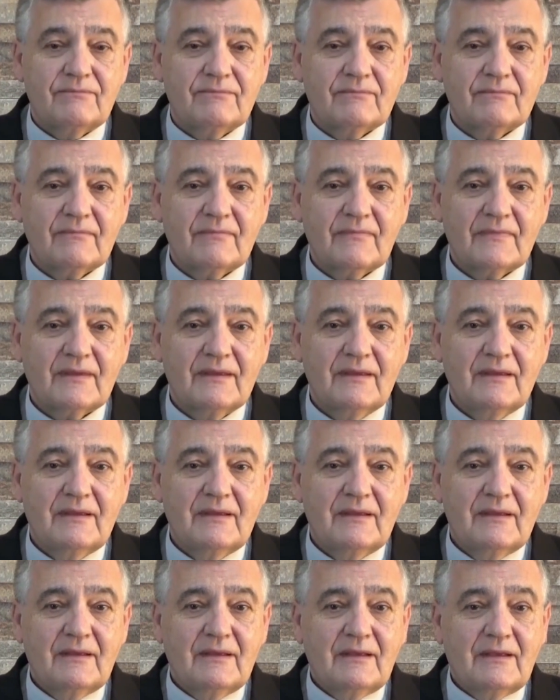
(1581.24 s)
as long as
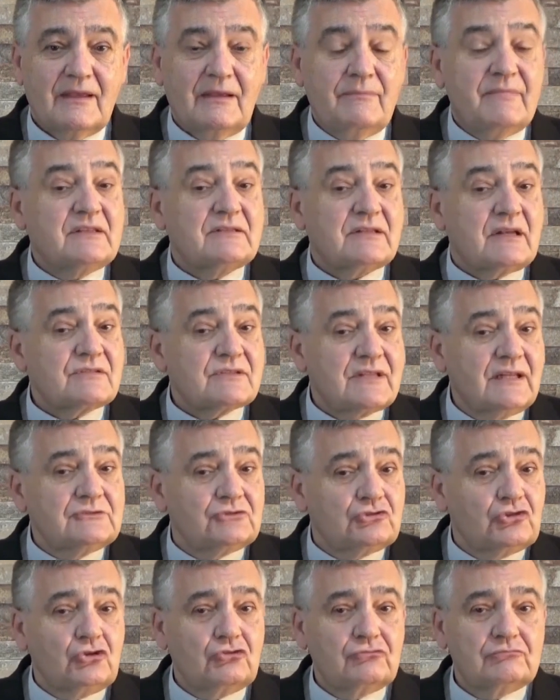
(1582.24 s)
we are
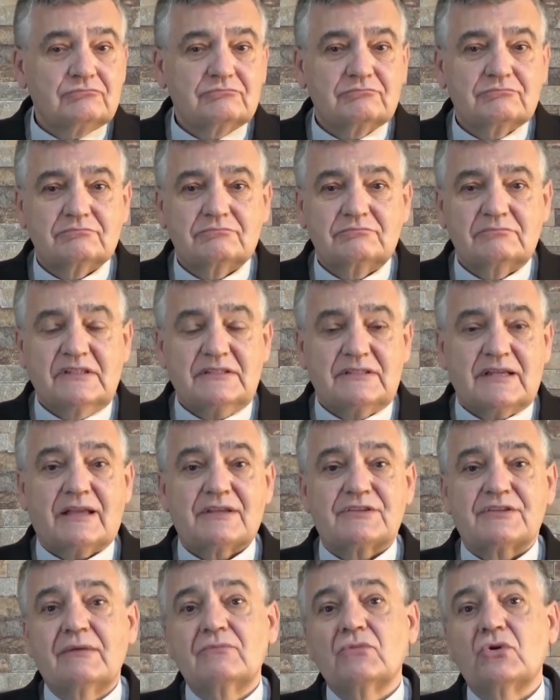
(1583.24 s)
promoting this, as long
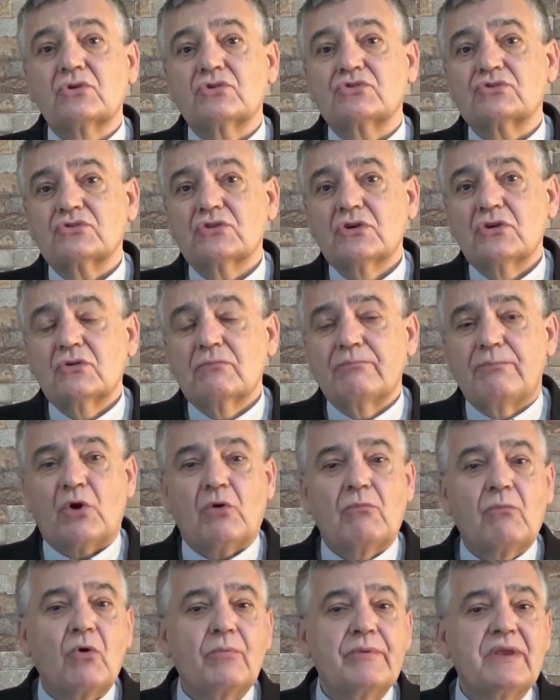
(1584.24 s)
as we are
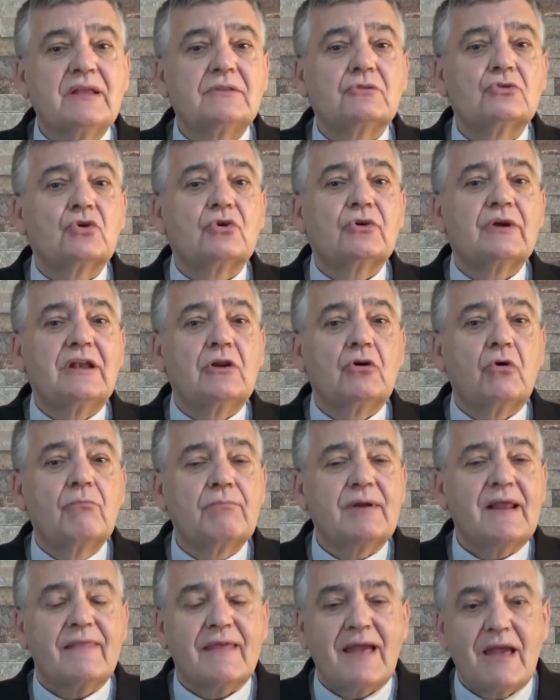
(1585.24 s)
saying this,
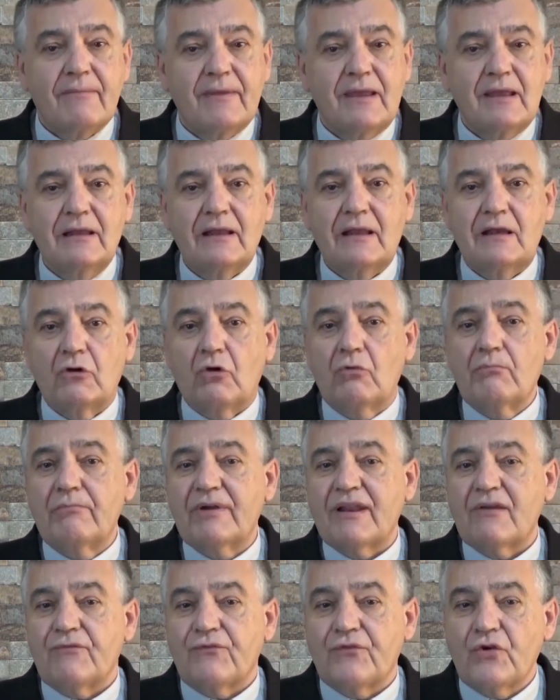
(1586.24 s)
that
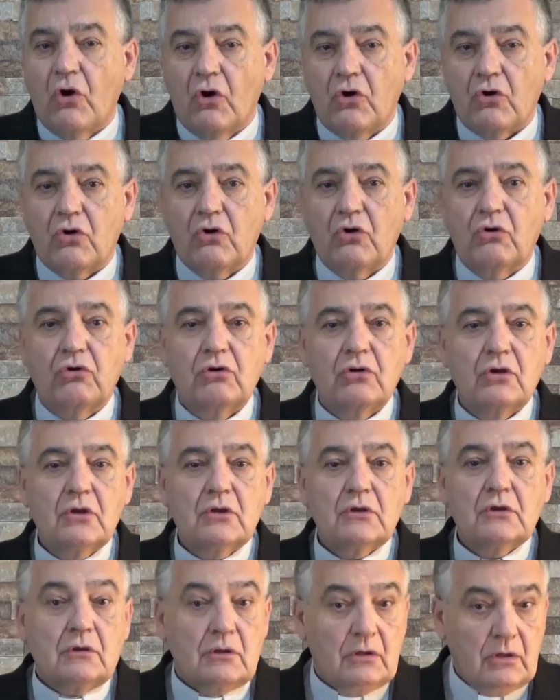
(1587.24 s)
whatever you like,
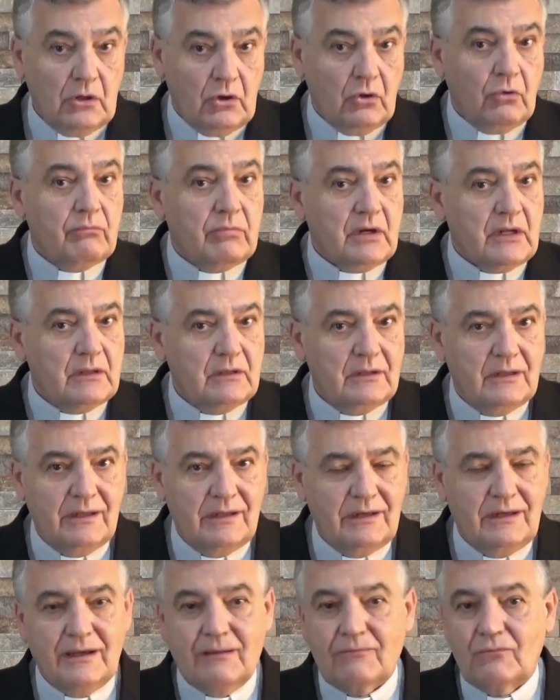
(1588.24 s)
whatever
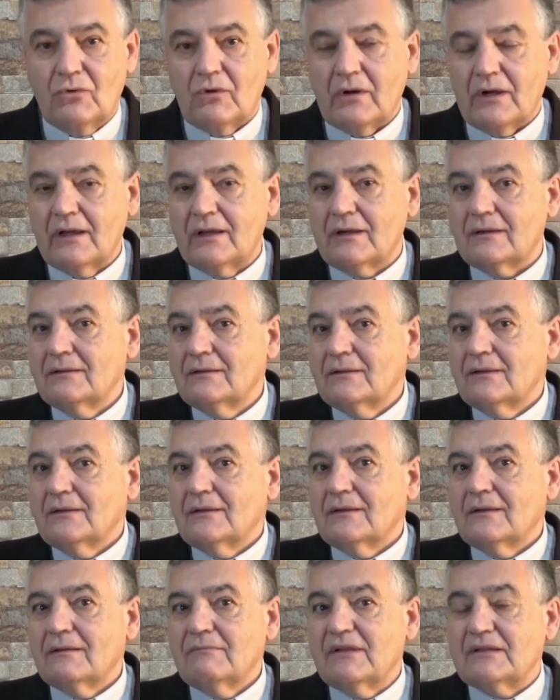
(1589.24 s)
your body
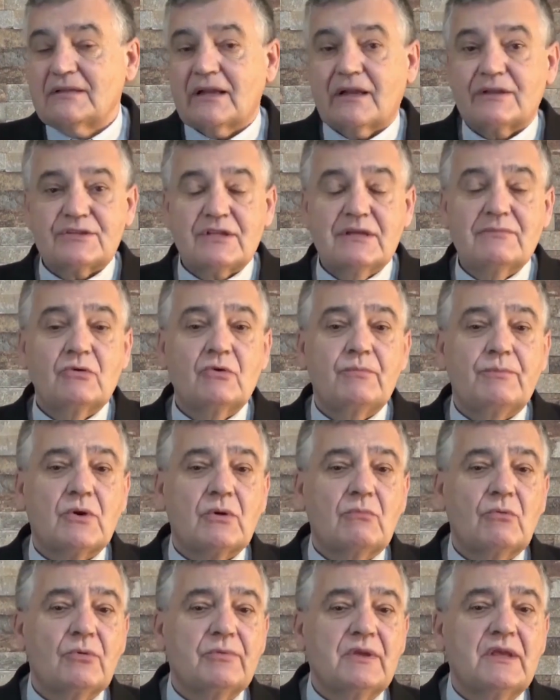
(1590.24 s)
asks you to do,
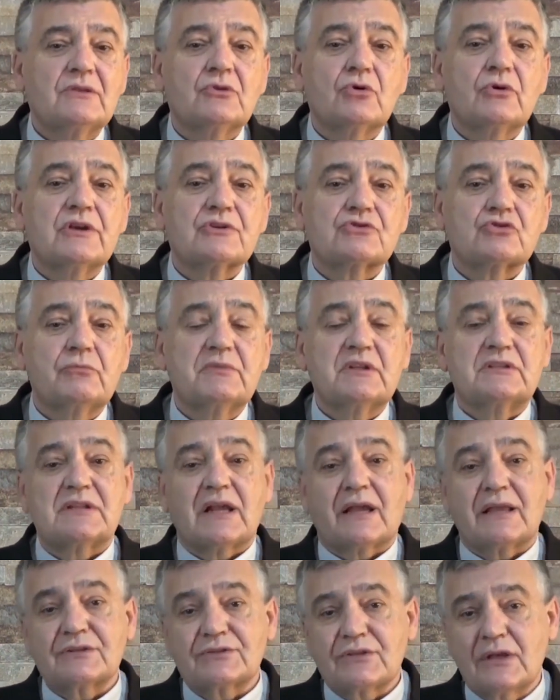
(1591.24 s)
you
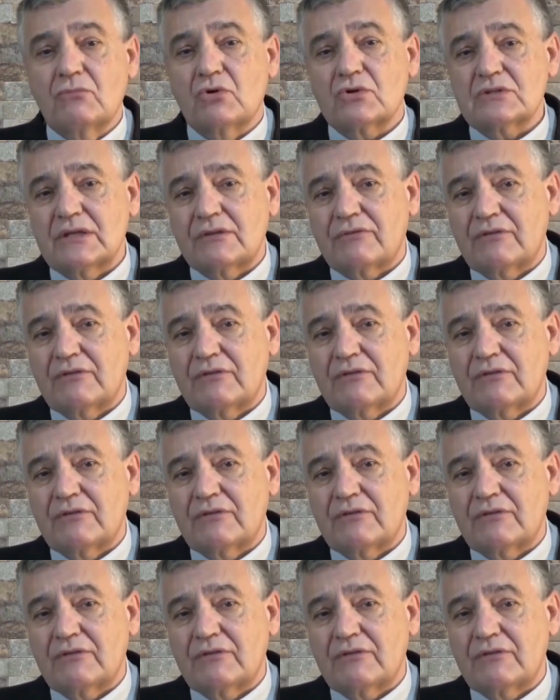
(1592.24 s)
can